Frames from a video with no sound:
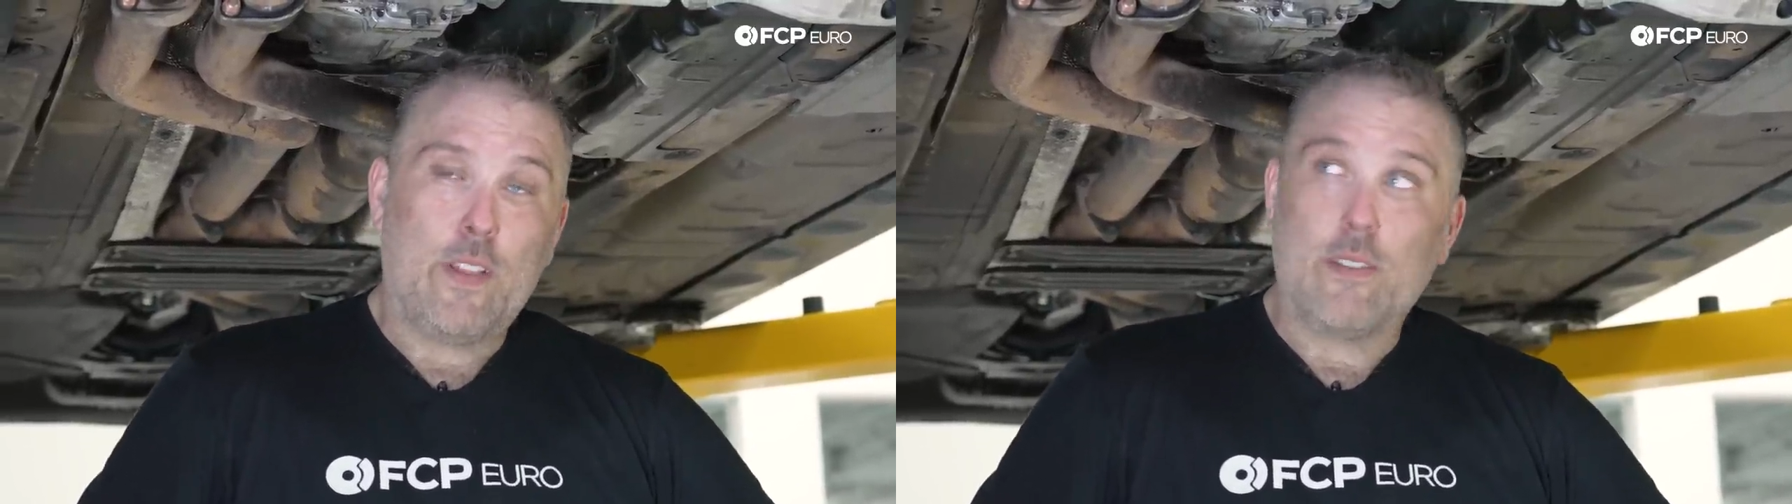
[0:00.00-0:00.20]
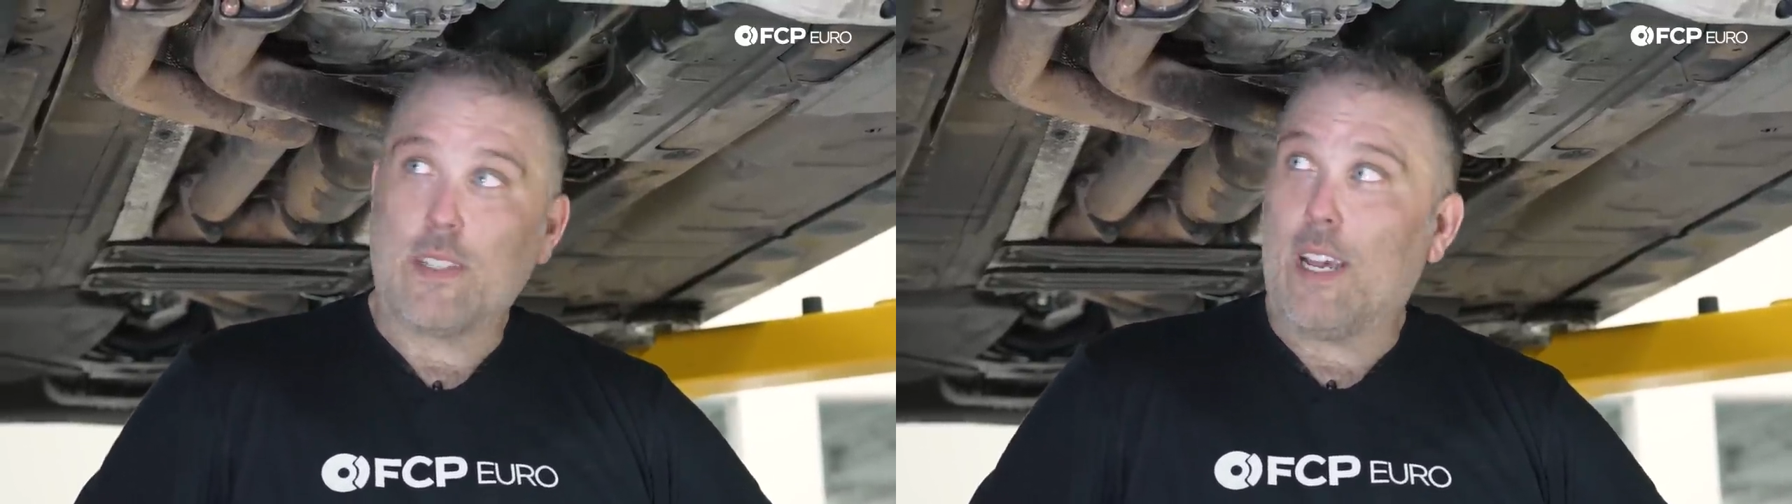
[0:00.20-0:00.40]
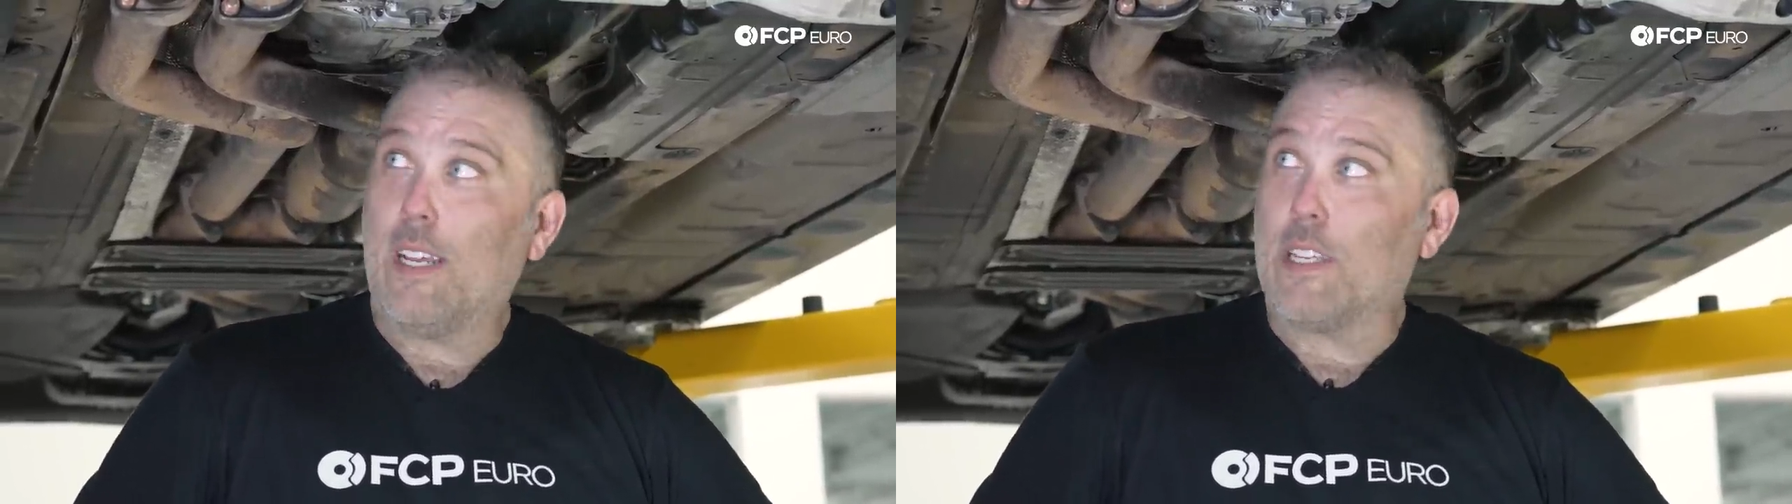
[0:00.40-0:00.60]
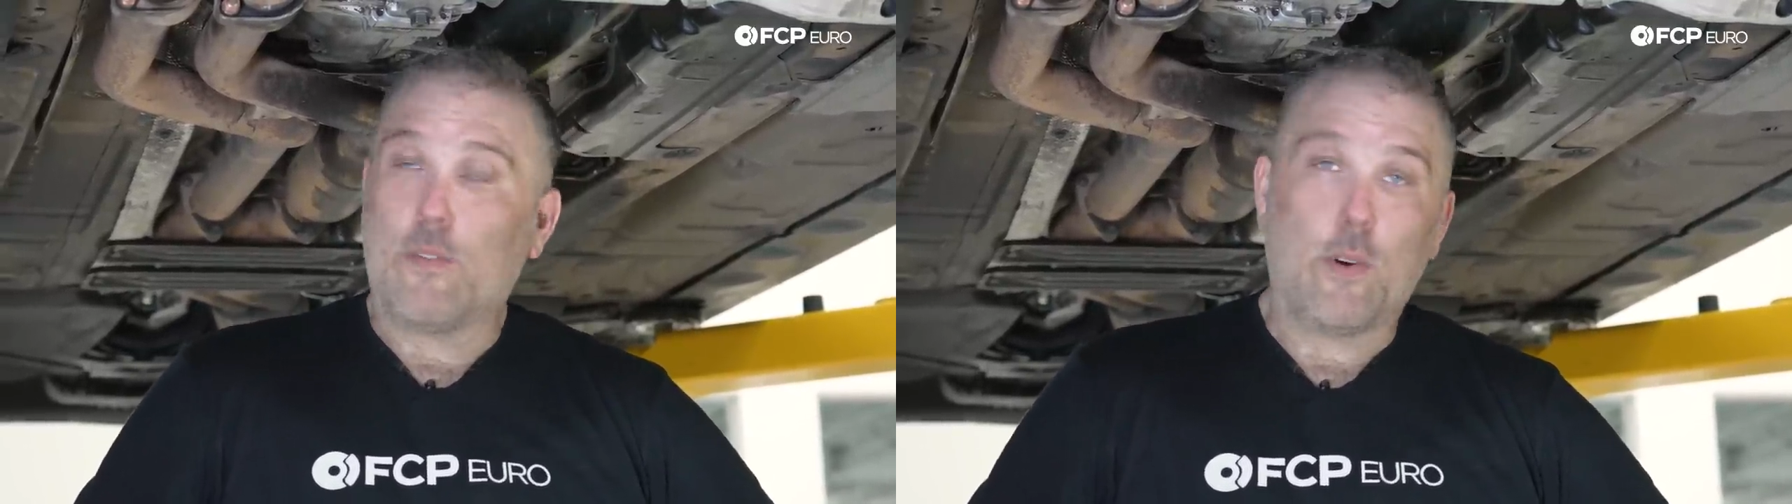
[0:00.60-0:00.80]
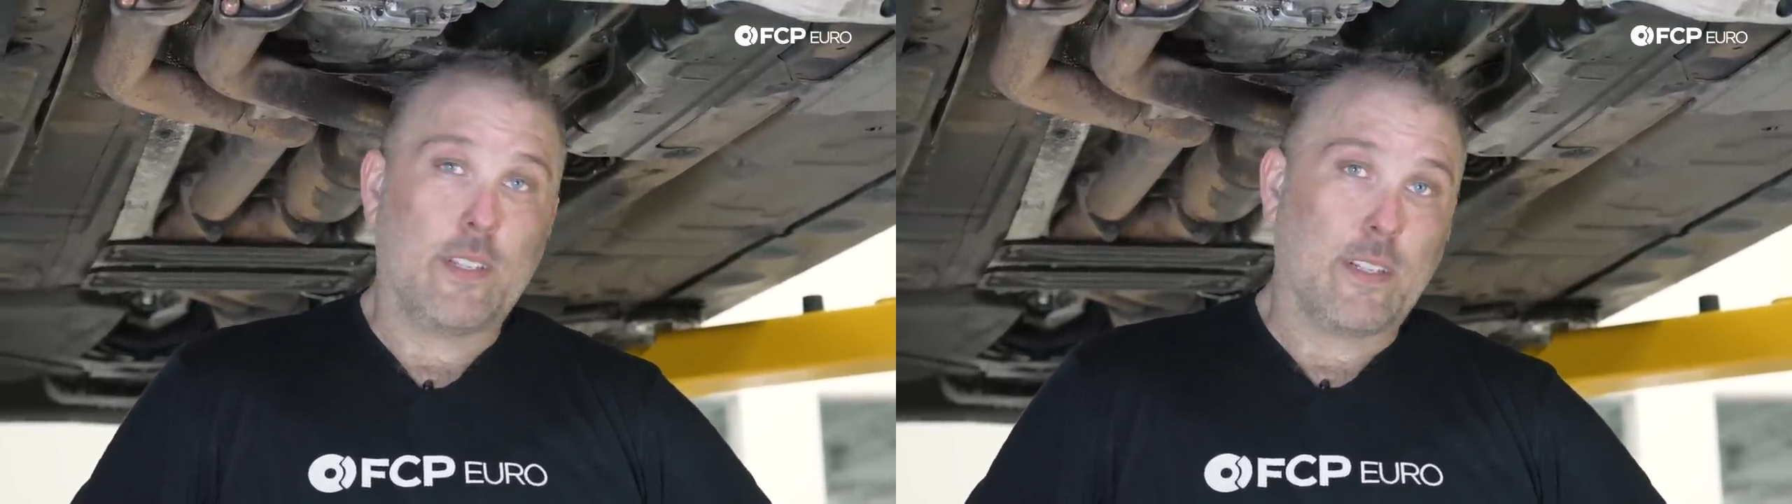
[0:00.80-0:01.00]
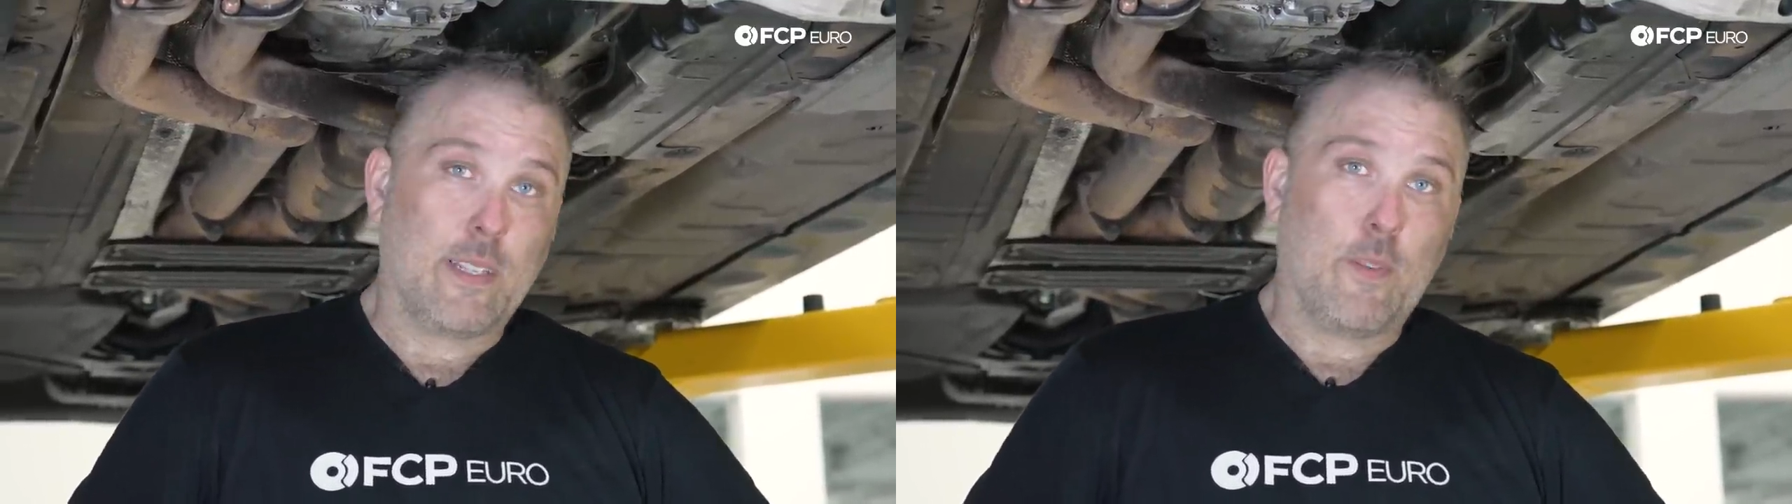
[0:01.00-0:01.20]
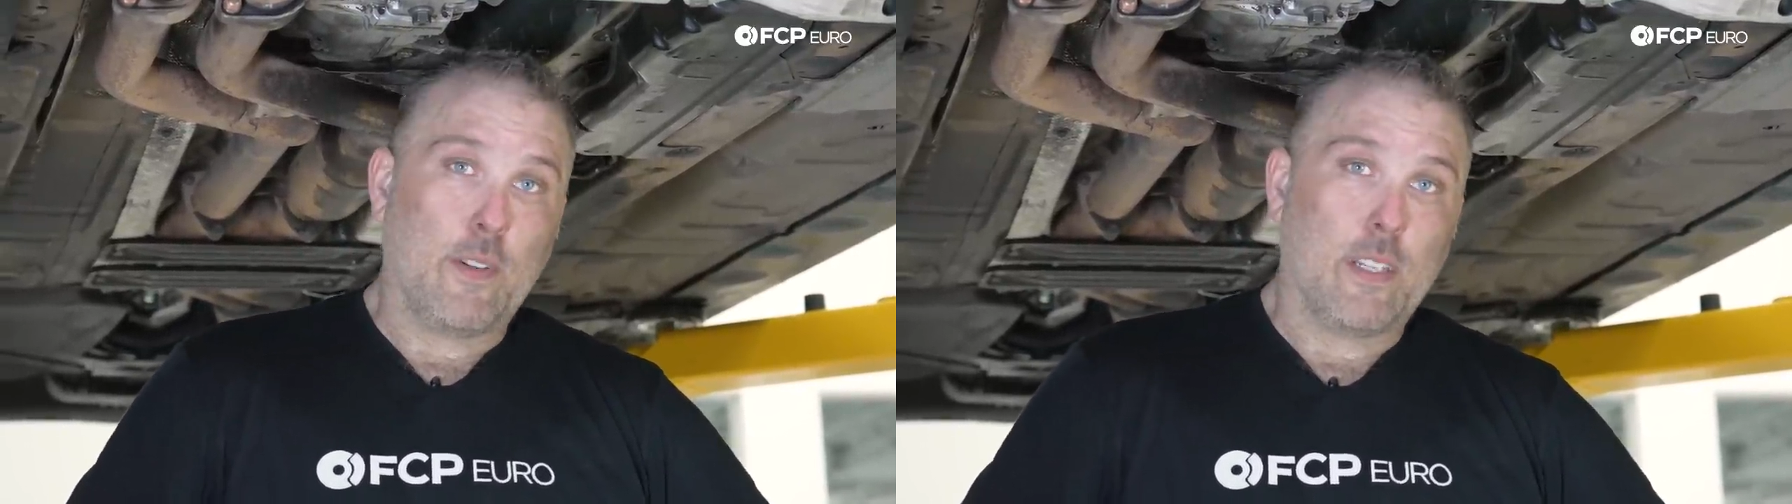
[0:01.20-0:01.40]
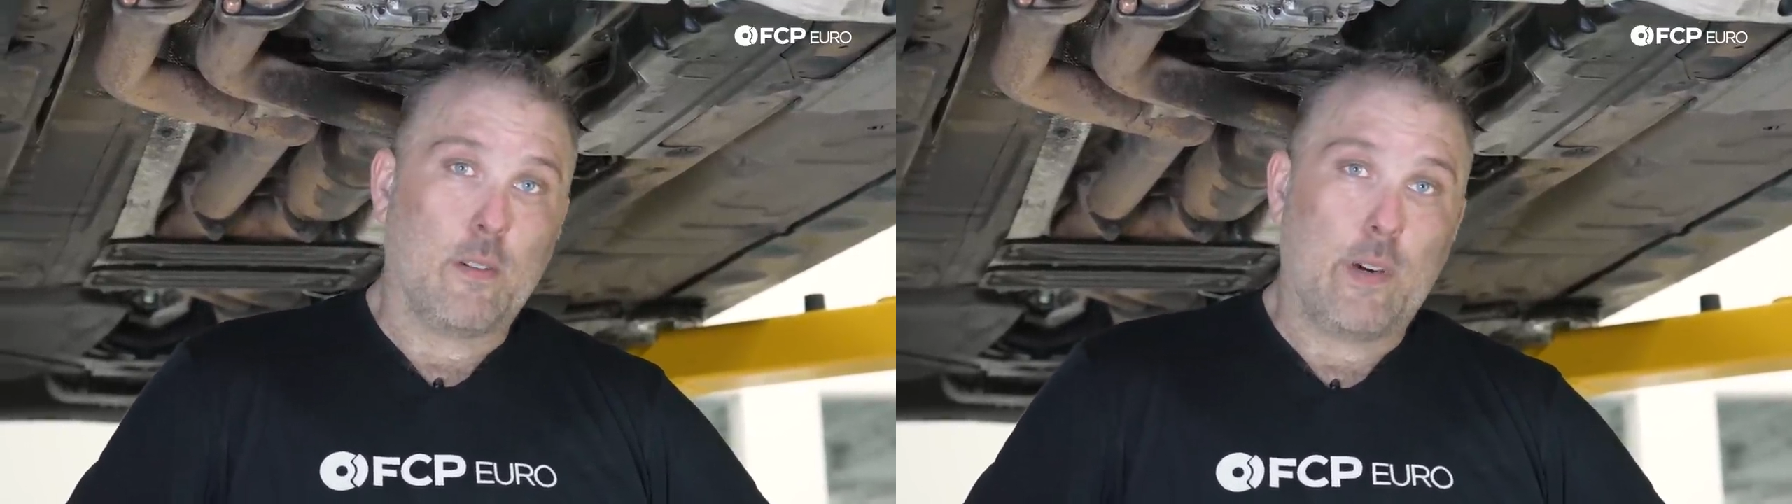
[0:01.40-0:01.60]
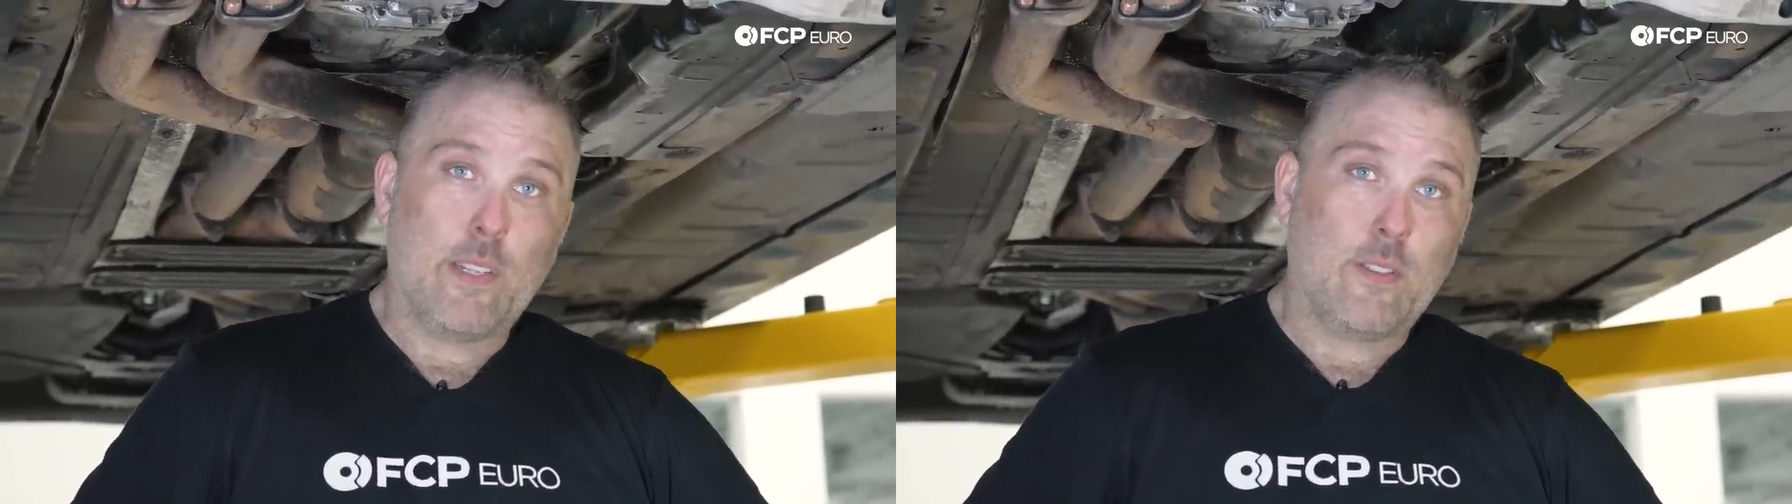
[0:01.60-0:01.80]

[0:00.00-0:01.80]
videos on E forty-six M threes on the way,